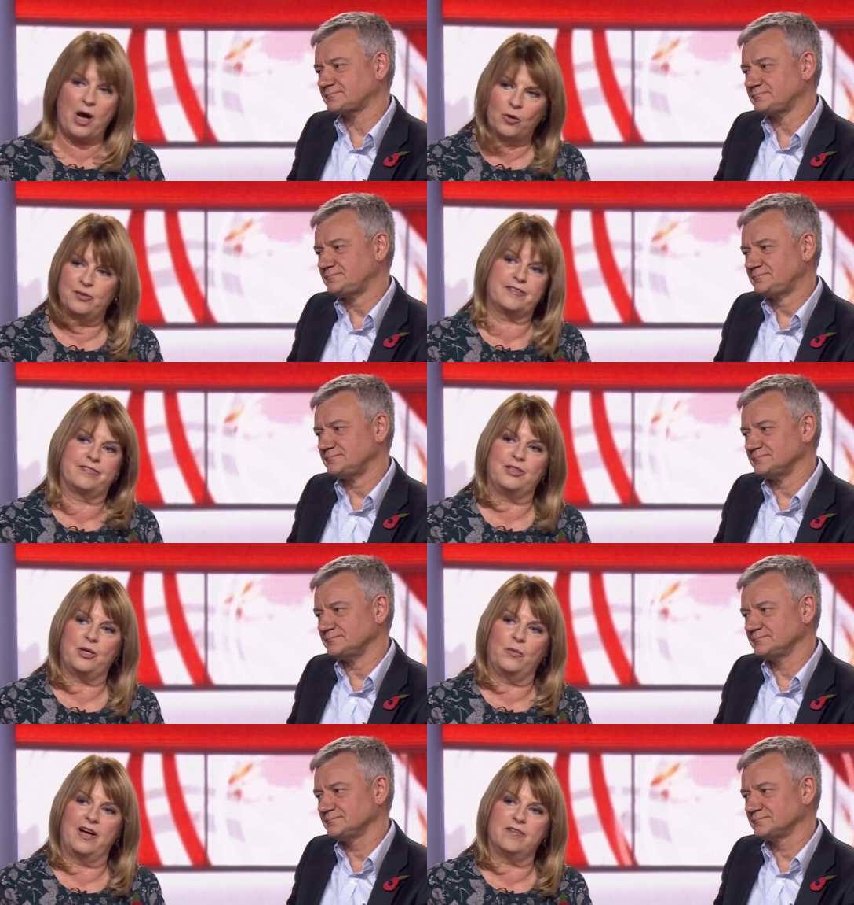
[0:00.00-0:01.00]
Speaker 1: whole different
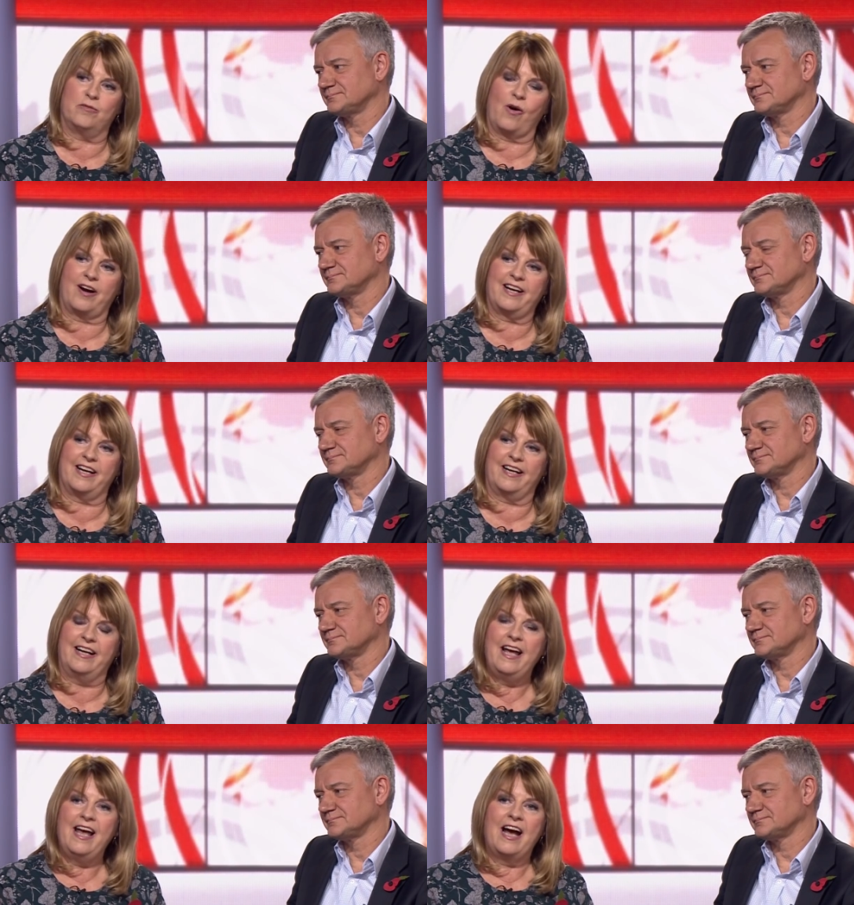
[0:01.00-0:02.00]
new way of
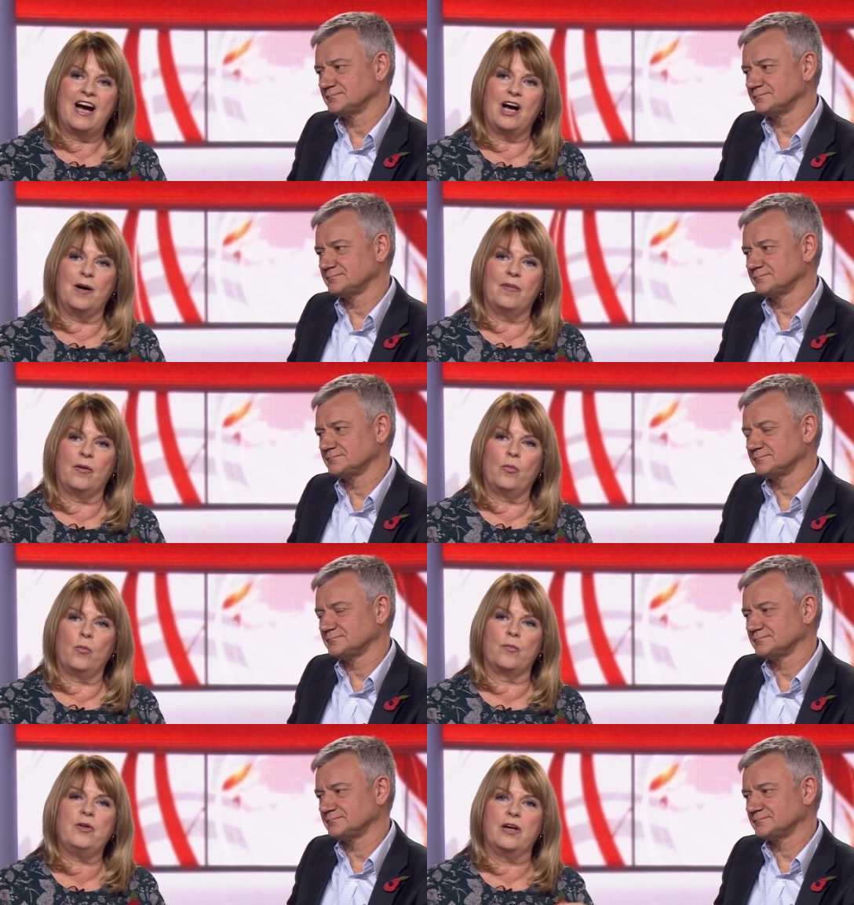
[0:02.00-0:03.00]
working, um,
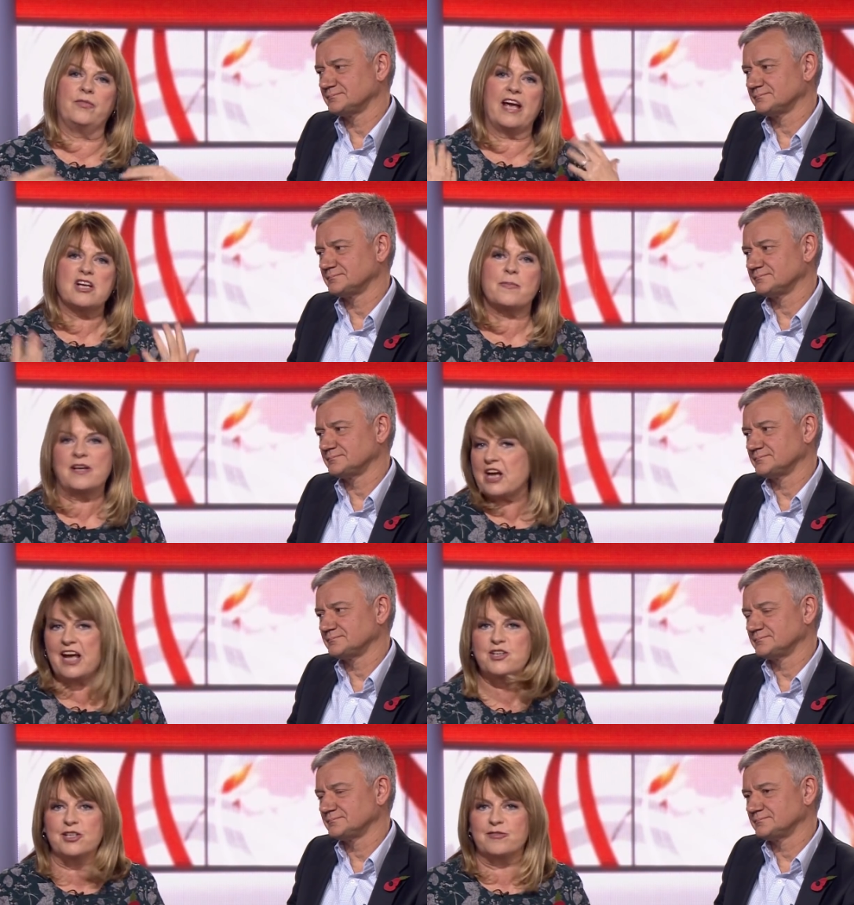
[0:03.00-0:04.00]
you know, the
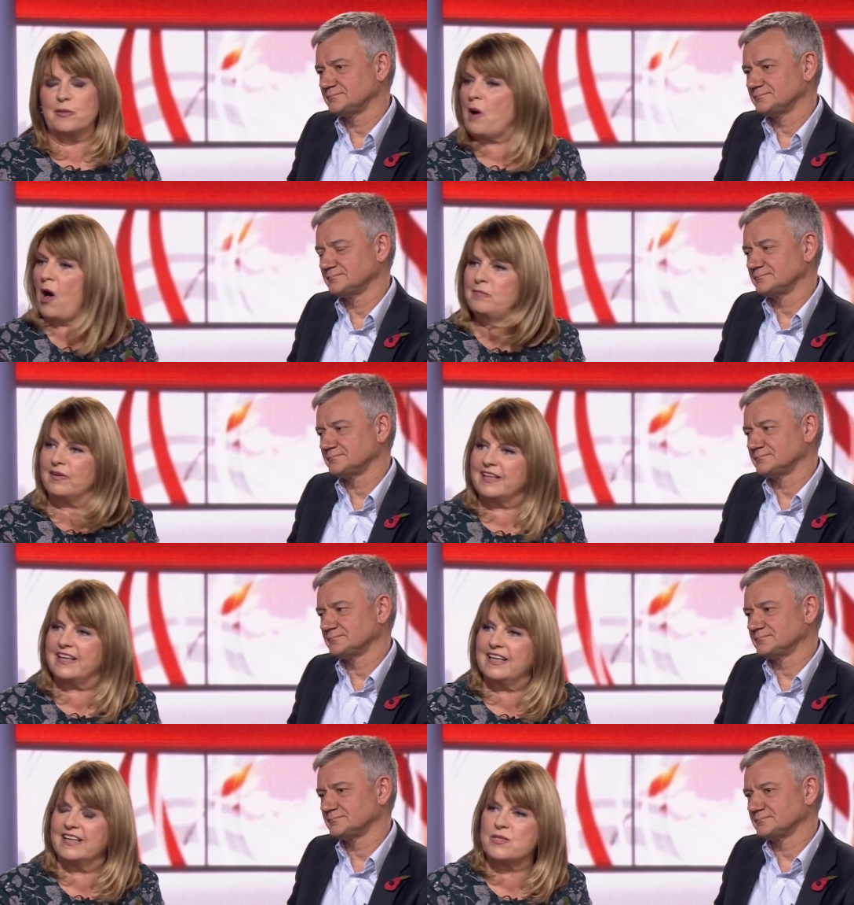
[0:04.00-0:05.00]
expectation of the
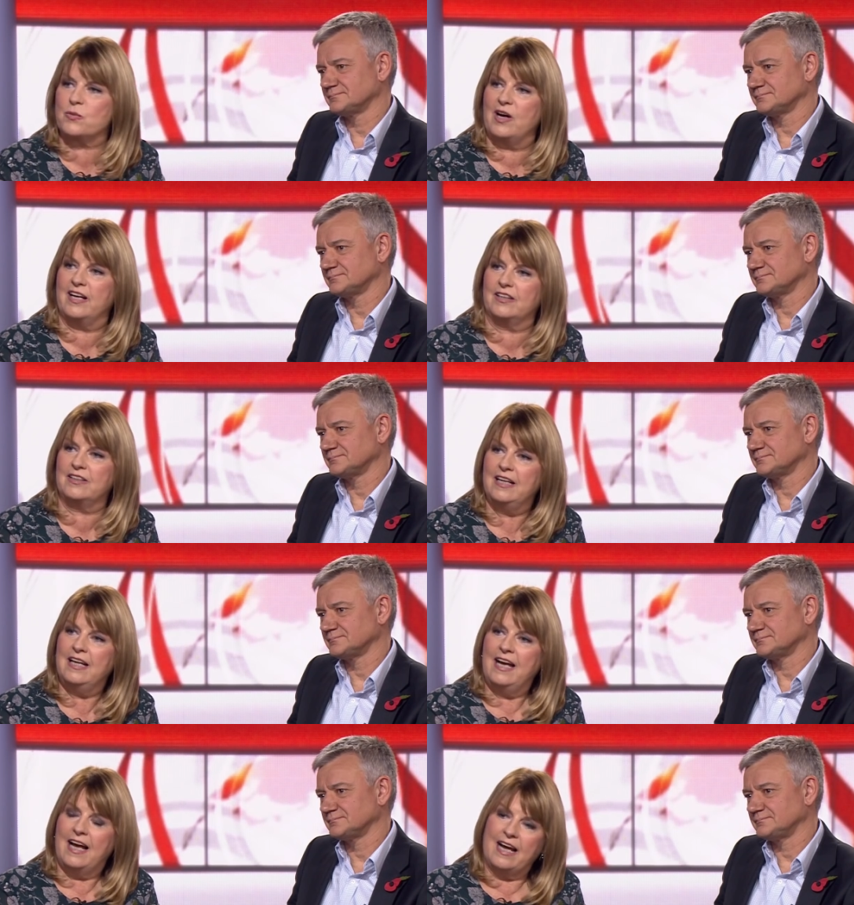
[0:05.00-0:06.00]
public as well.
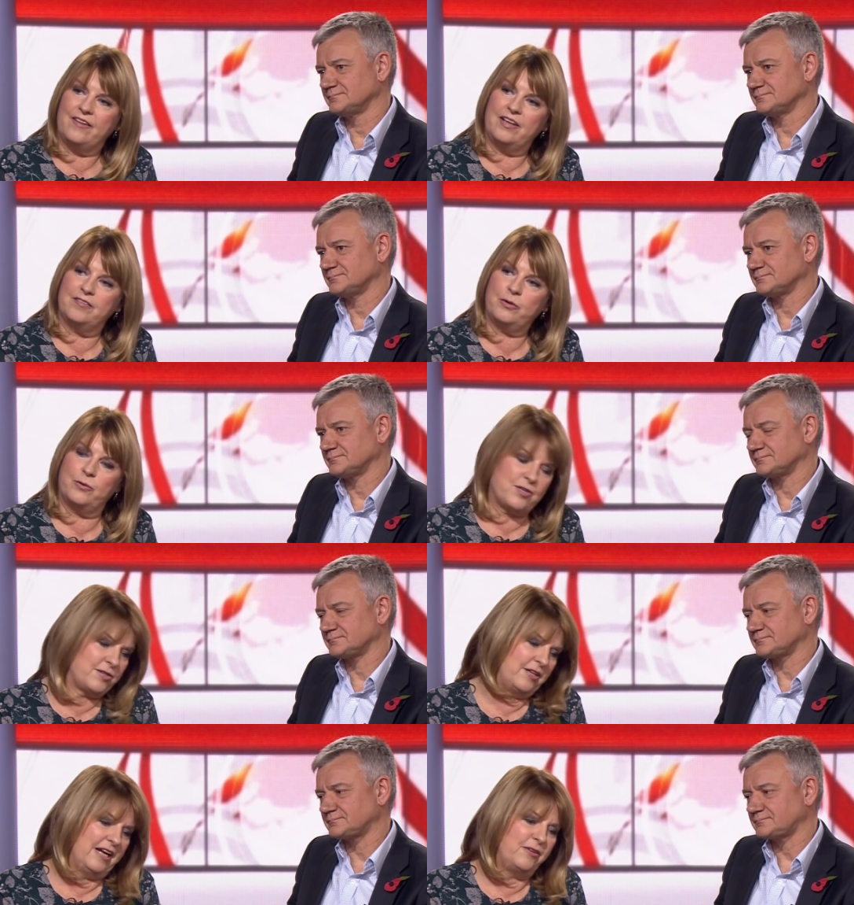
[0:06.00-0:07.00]
And then, of
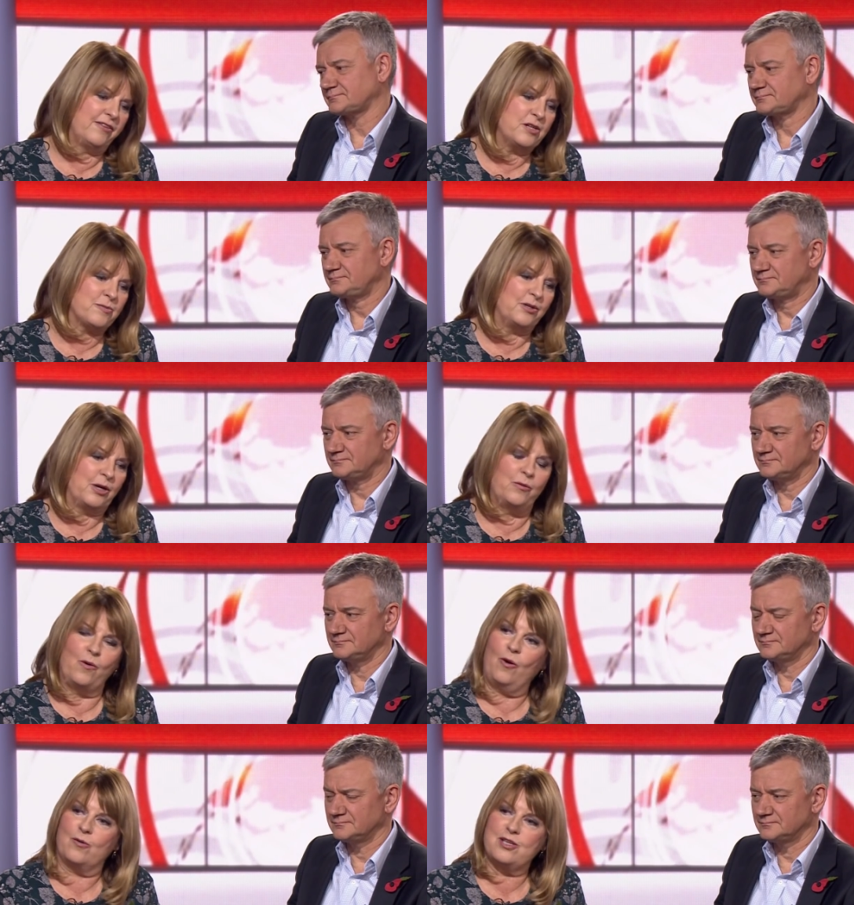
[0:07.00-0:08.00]
course, you know, things would go
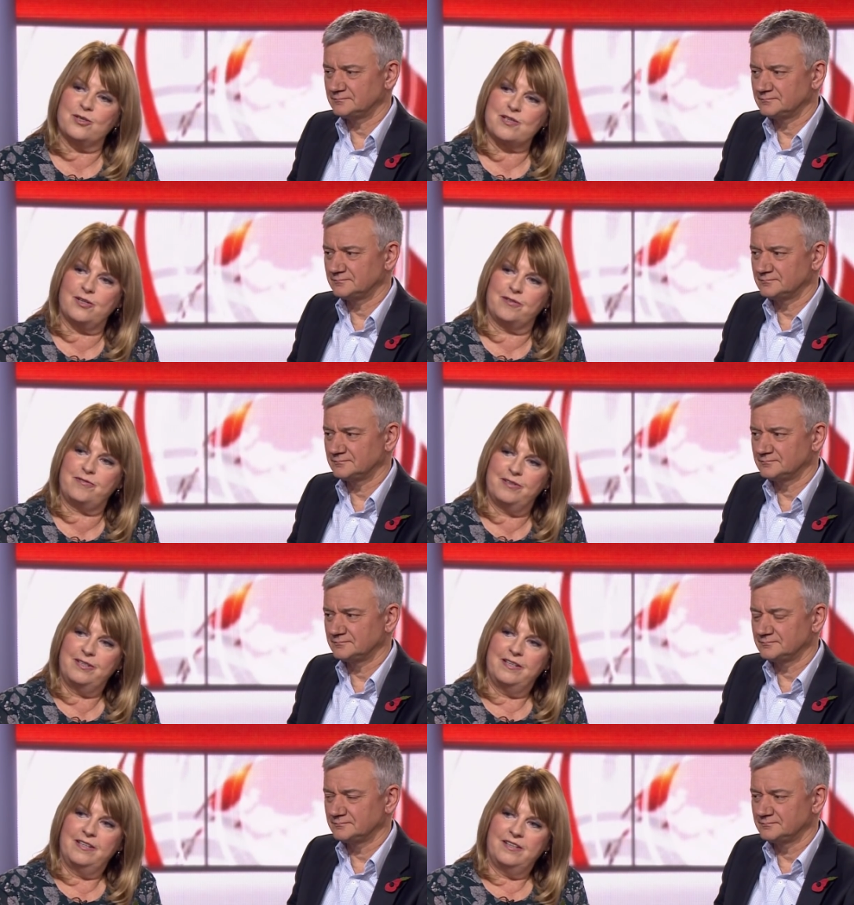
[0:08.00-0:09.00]
wrong. So there was a lot of,
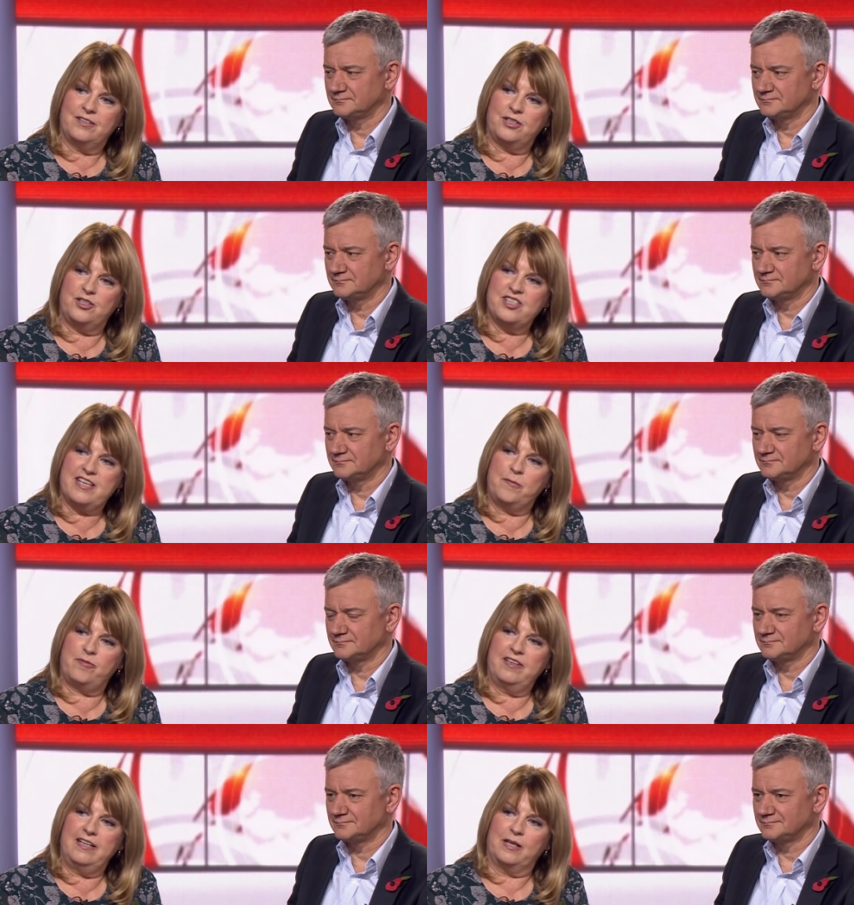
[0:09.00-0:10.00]
could you just
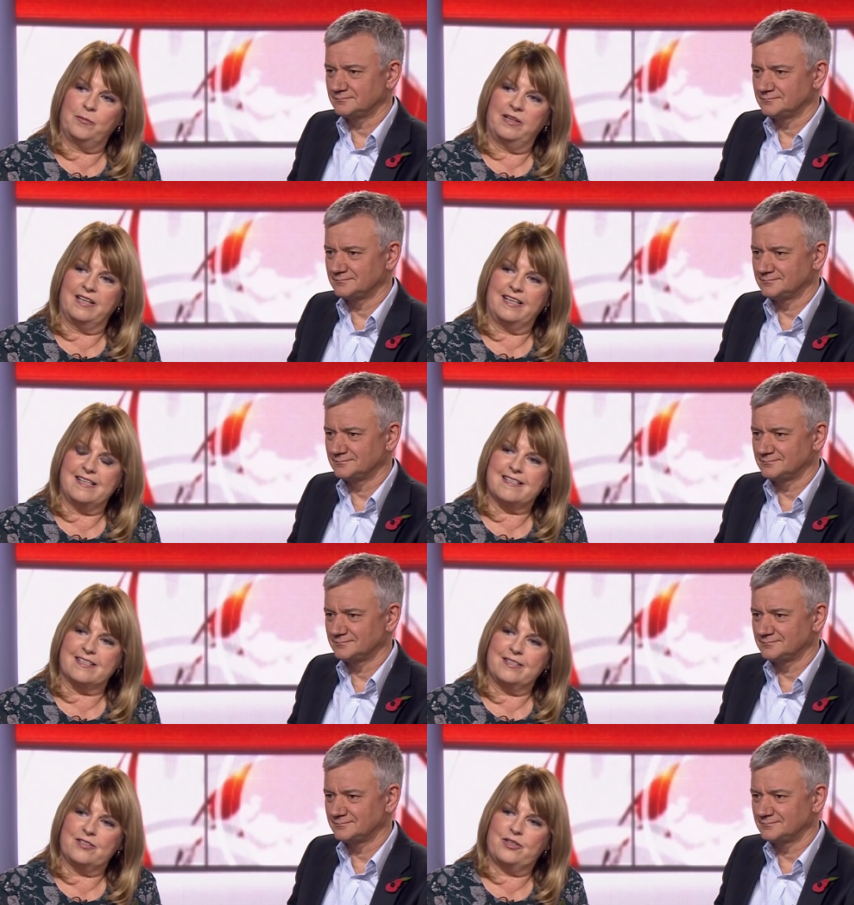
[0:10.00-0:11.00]
keep filling? Yeah. Uh, and,